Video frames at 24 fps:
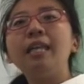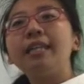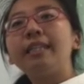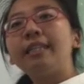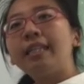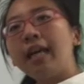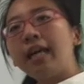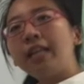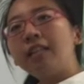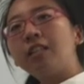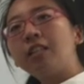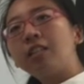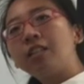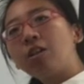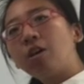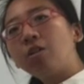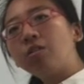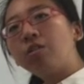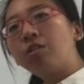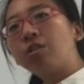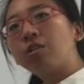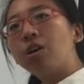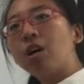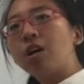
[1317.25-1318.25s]
Then the
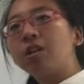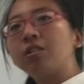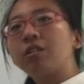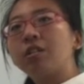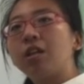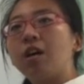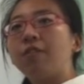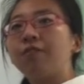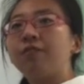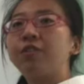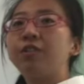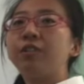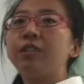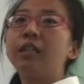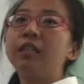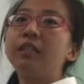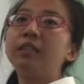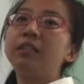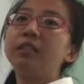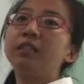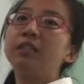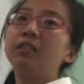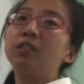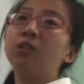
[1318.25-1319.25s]
total cost of
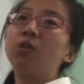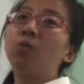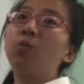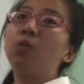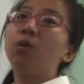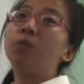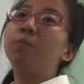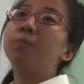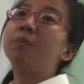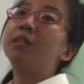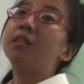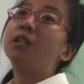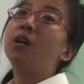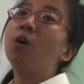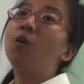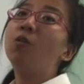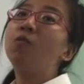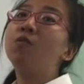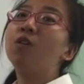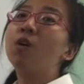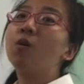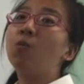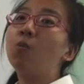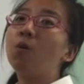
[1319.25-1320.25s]
redundancy would be
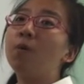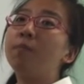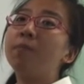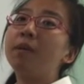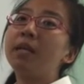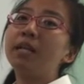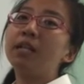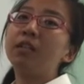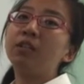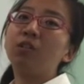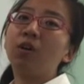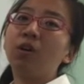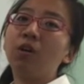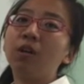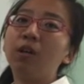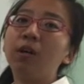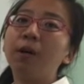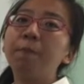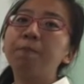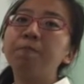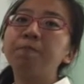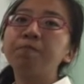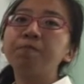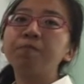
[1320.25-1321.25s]
over $1 million.
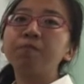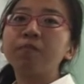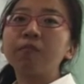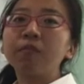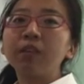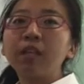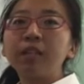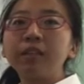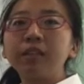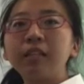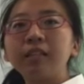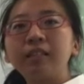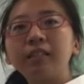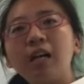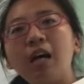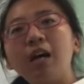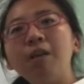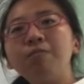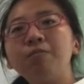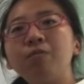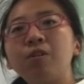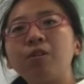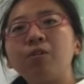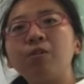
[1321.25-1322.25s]
The
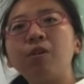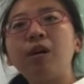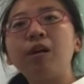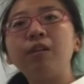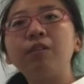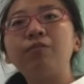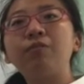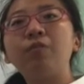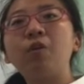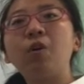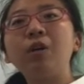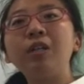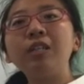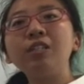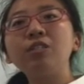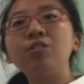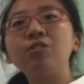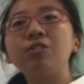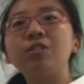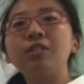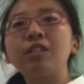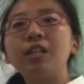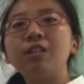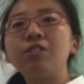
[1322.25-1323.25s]
time required for
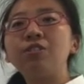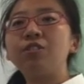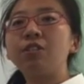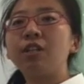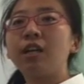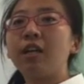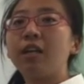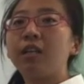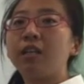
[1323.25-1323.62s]
each stage